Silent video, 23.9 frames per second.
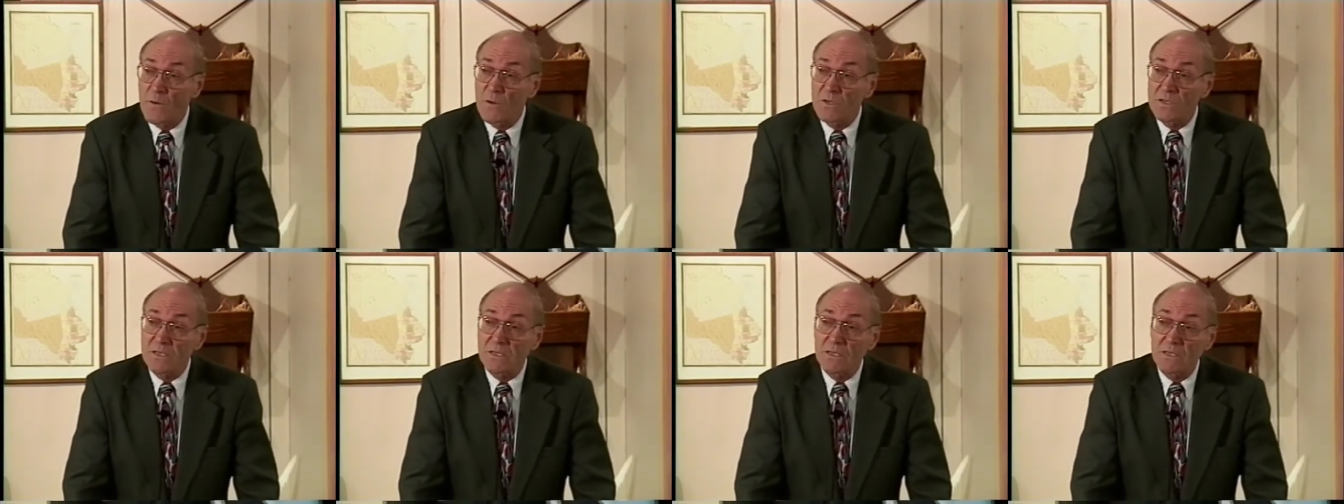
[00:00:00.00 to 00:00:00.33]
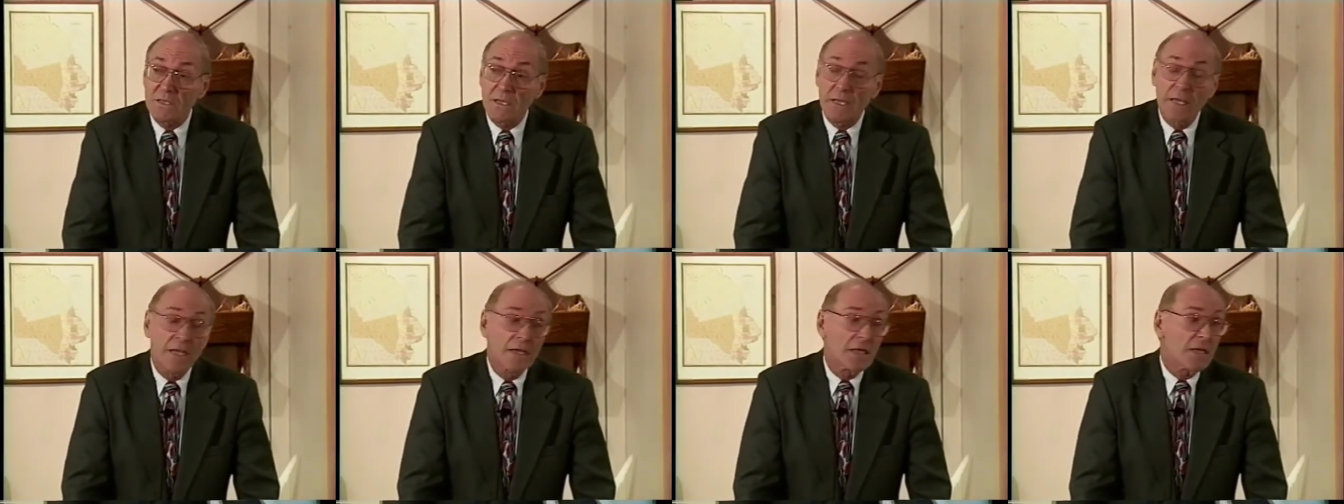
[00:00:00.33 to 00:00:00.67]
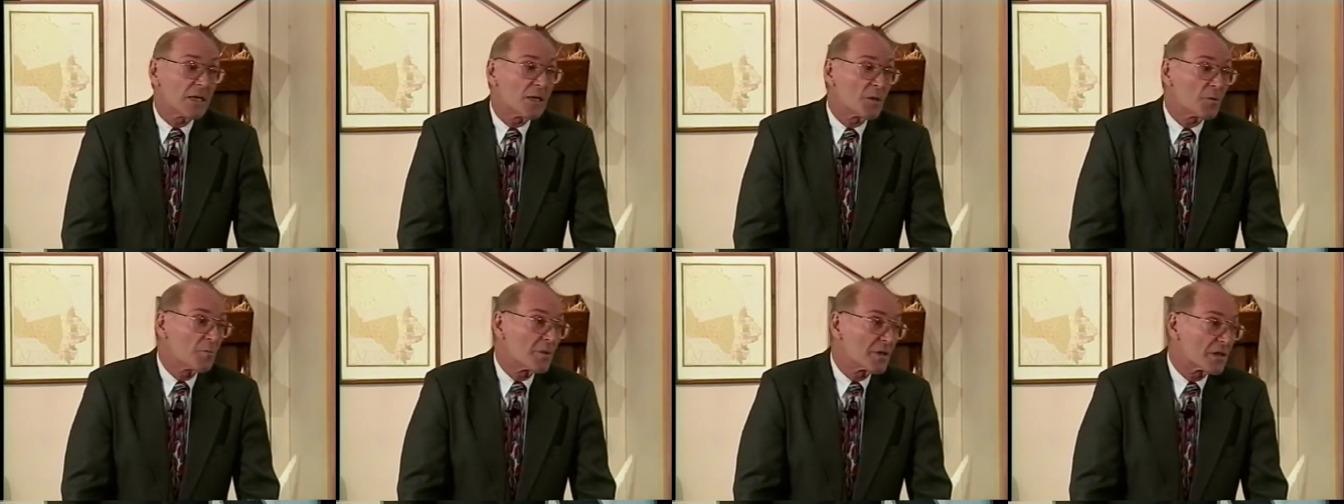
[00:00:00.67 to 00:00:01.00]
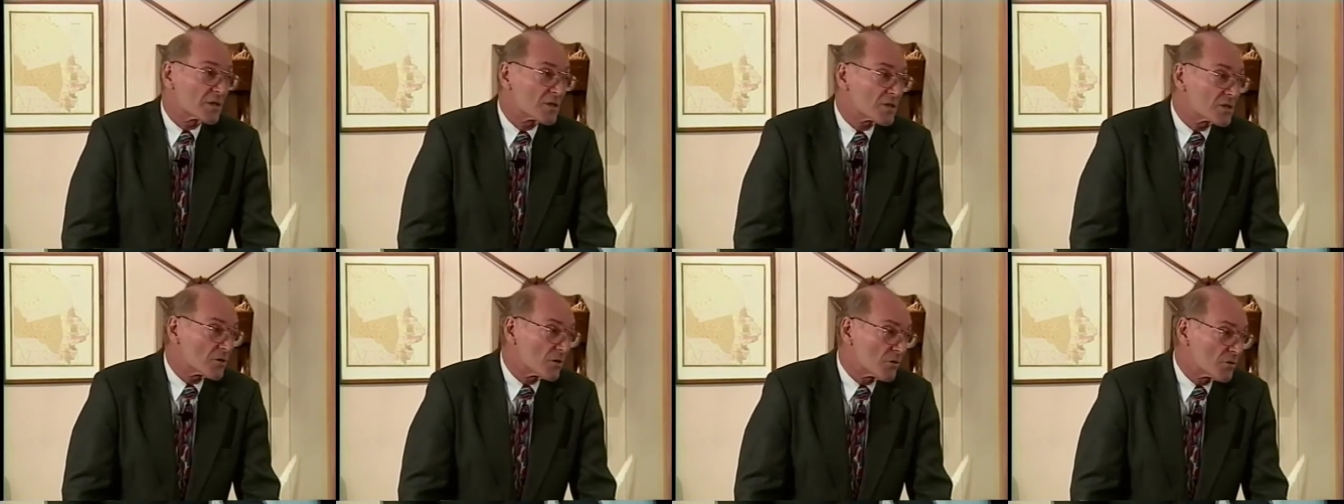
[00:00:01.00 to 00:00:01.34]
was that he had been
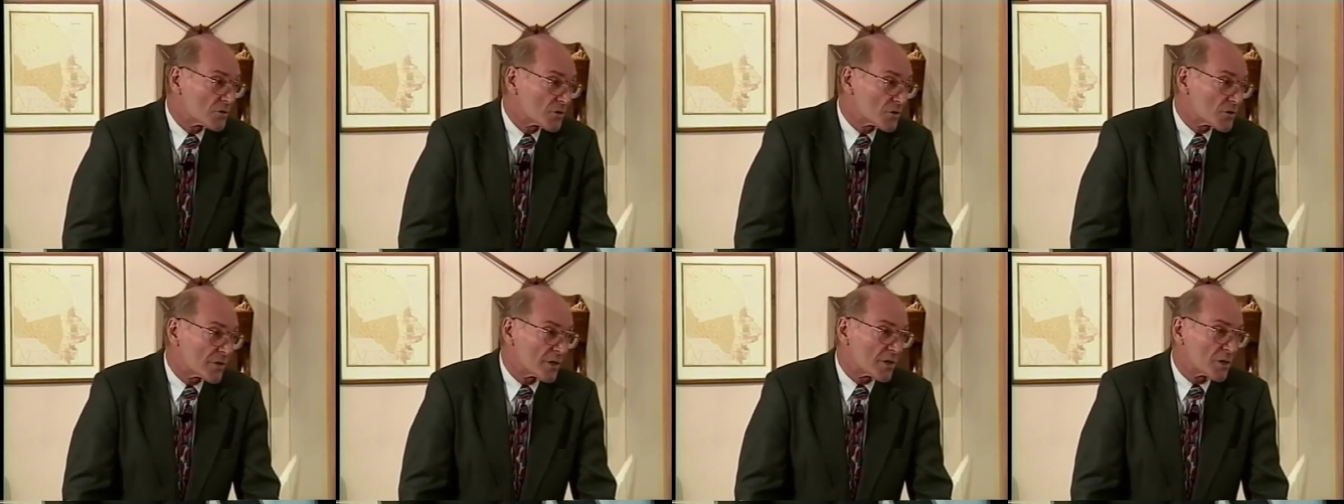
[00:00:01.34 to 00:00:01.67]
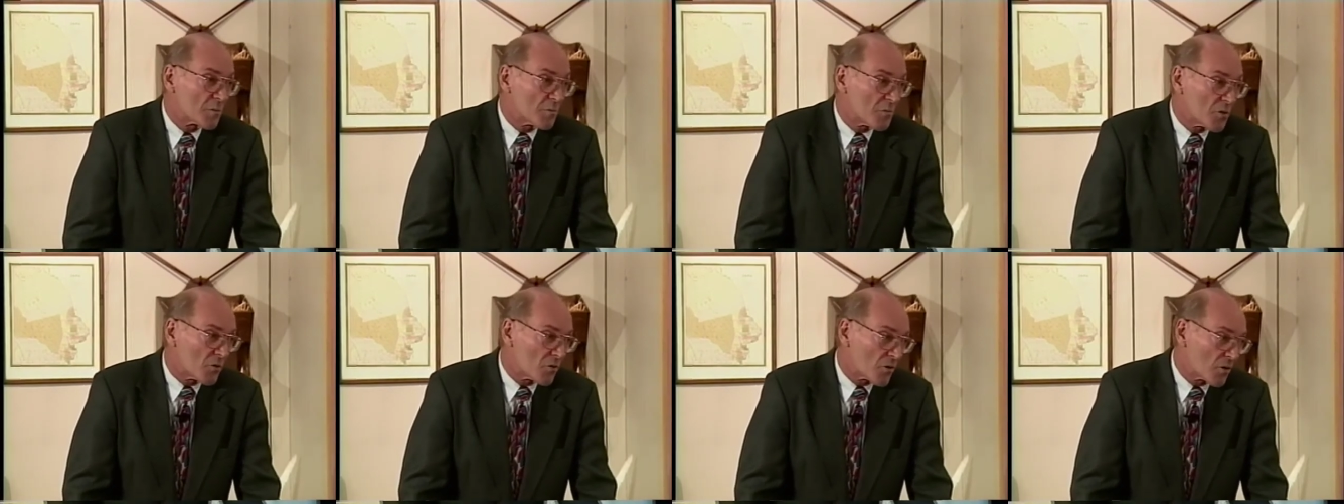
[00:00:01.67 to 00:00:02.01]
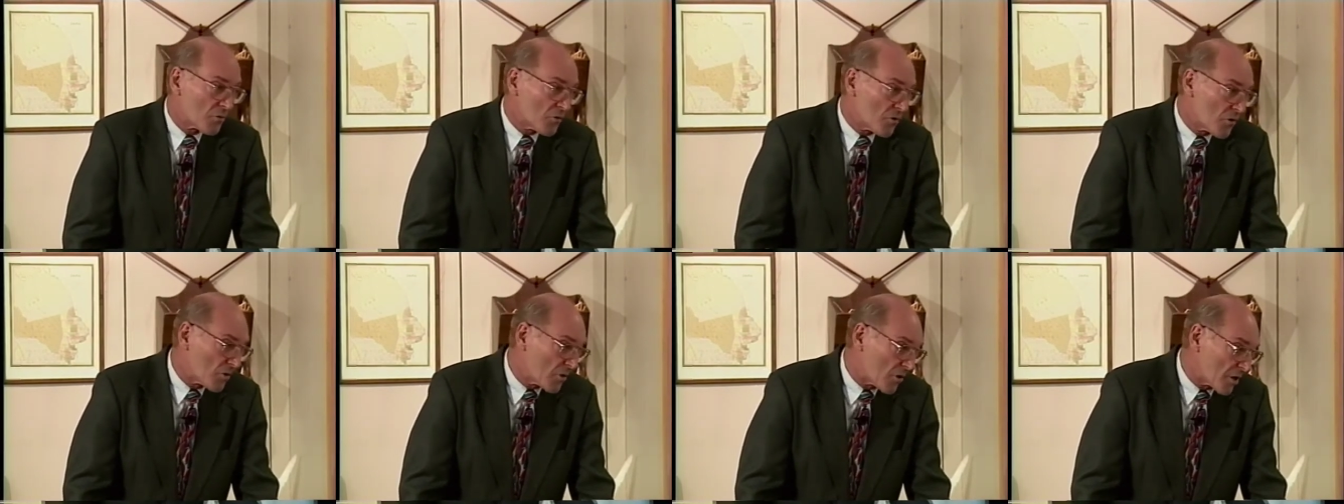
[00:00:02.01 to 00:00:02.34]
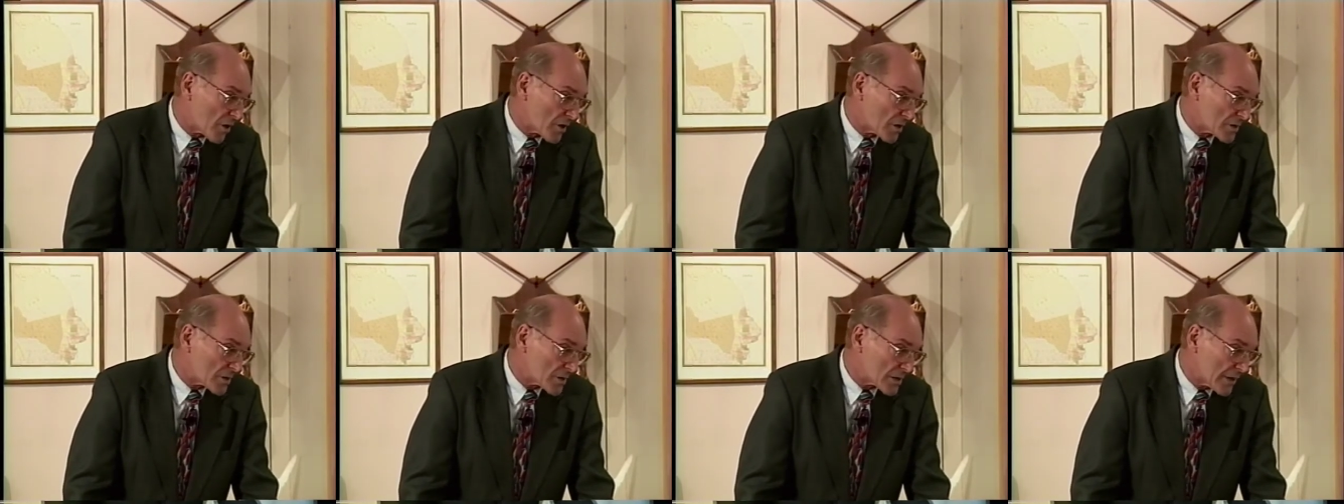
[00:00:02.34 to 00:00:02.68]
a soldier in the Boer
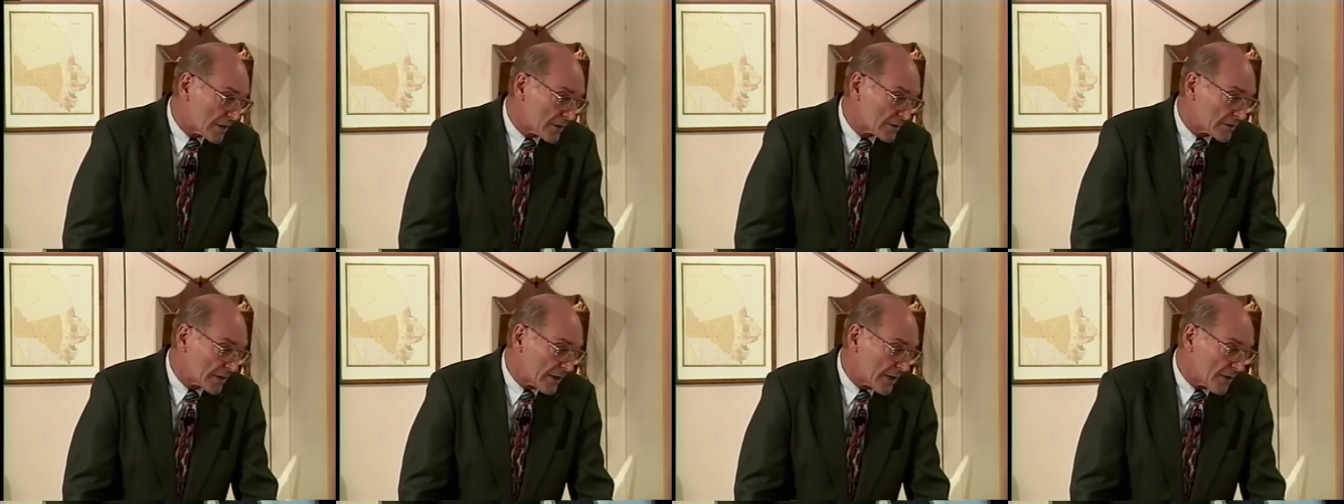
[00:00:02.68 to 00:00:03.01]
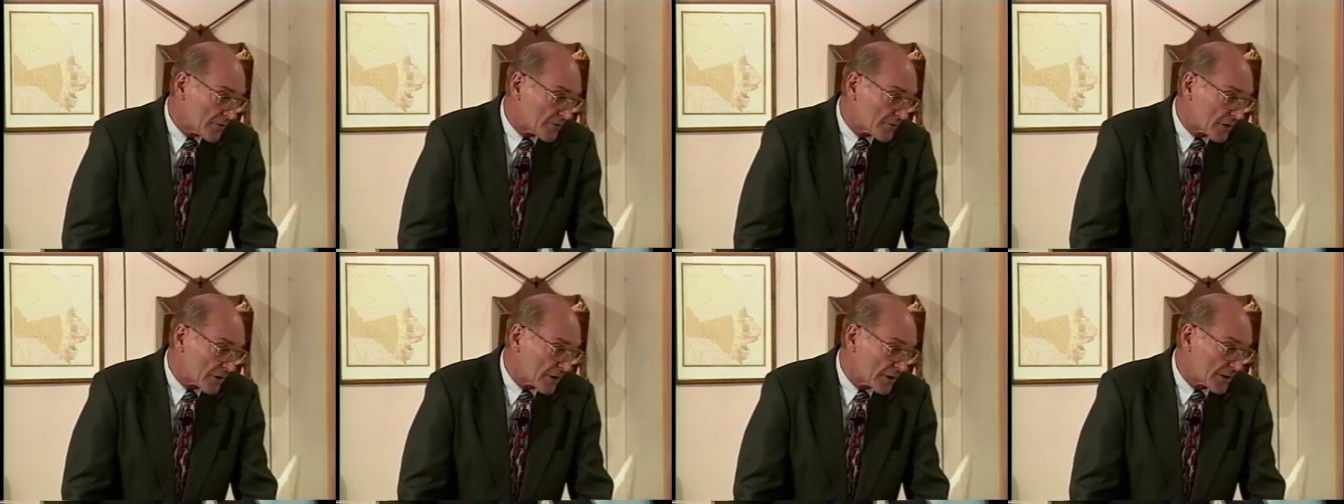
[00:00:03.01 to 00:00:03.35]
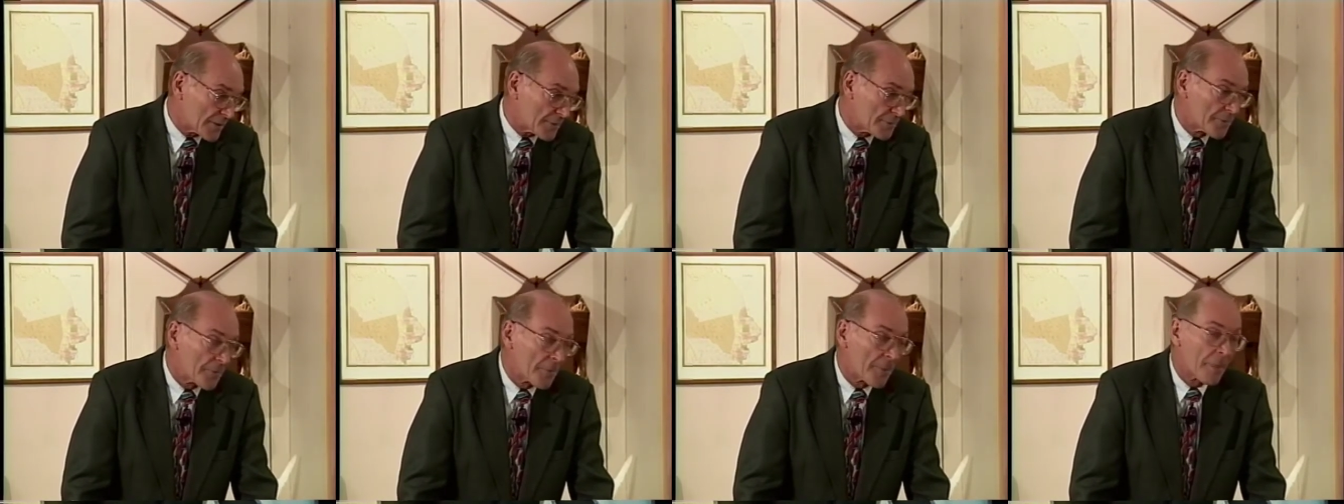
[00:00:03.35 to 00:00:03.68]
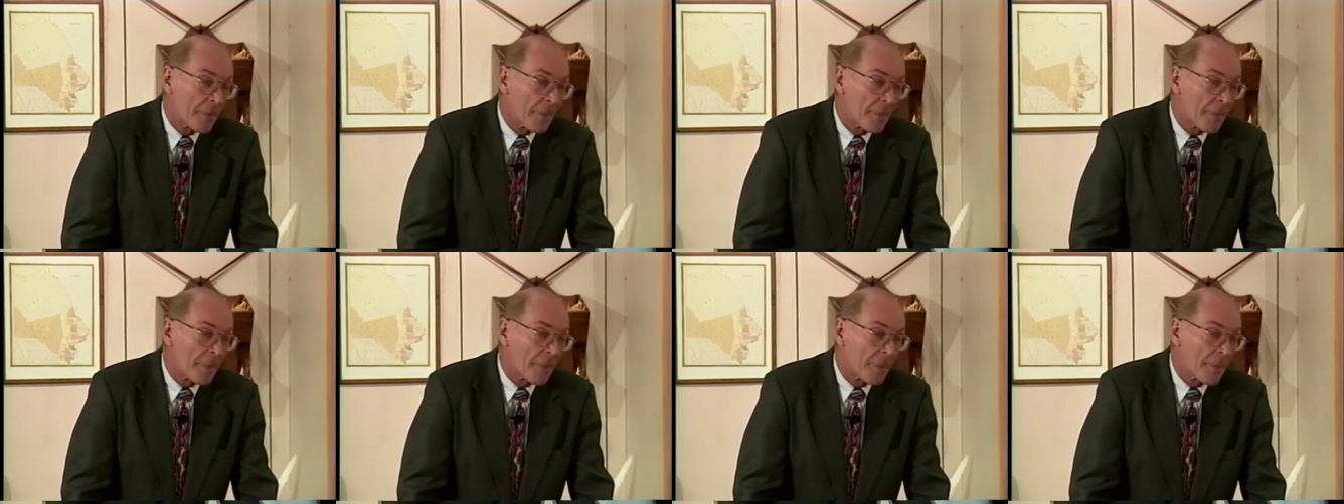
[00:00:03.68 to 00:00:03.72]
War in South Africa